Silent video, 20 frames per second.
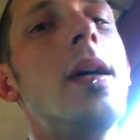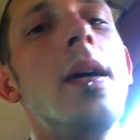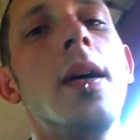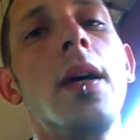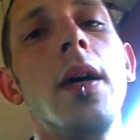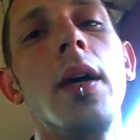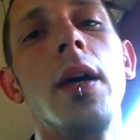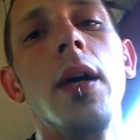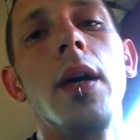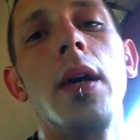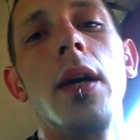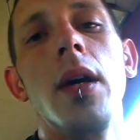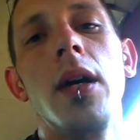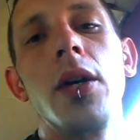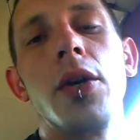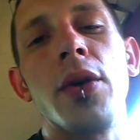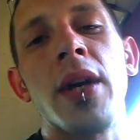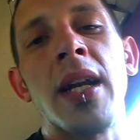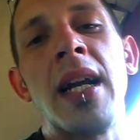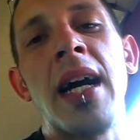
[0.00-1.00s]
you can
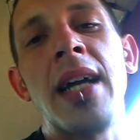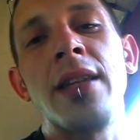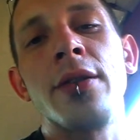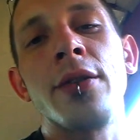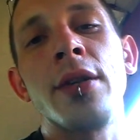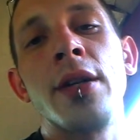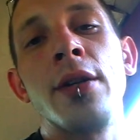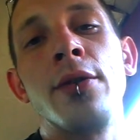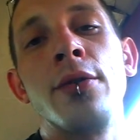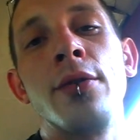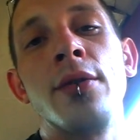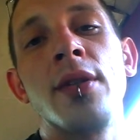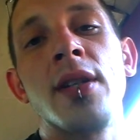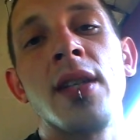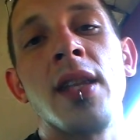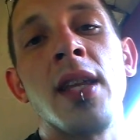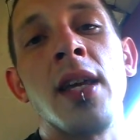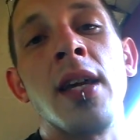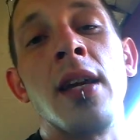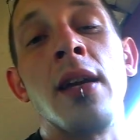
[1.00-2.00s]
either use the,
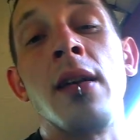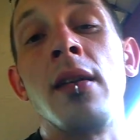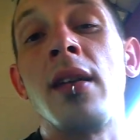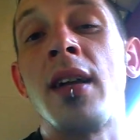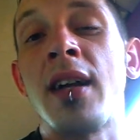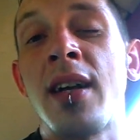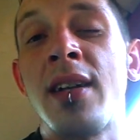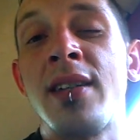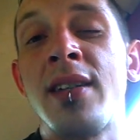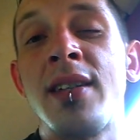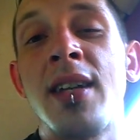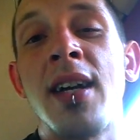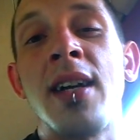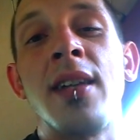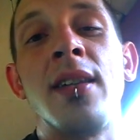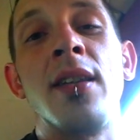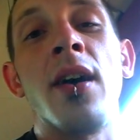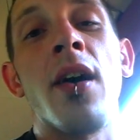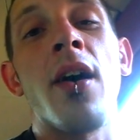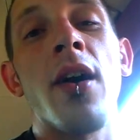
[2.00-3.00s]
like I said, the
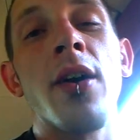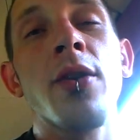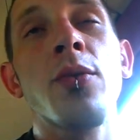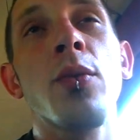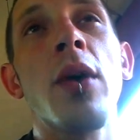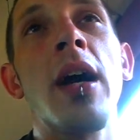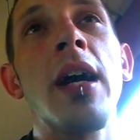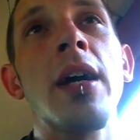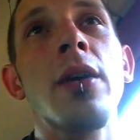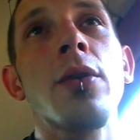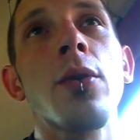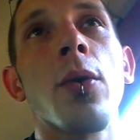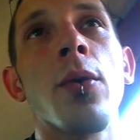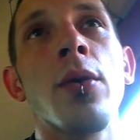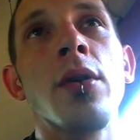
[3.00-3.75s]
hardwired or you can do it